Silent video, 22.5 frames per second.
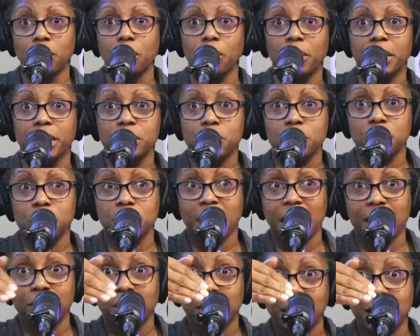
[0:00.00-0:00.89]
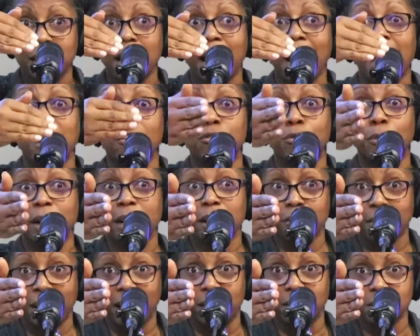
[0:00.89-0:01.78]
going to navigate halfway
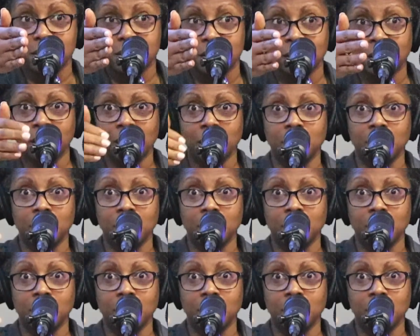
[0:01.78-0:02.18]
around.